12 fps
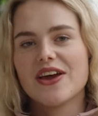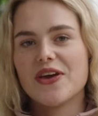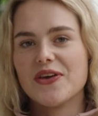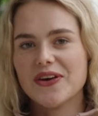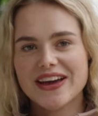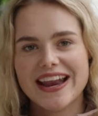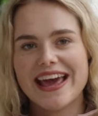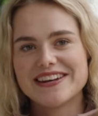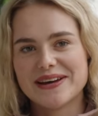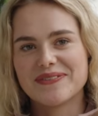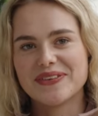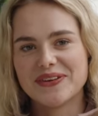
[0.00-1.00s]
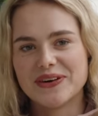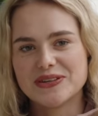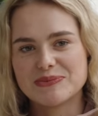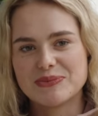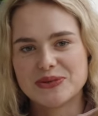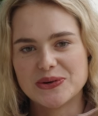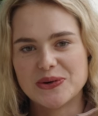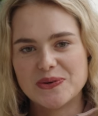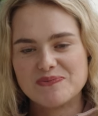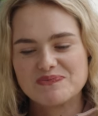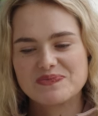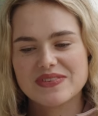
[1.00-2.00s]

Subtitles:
you're gonna end up in the hospital.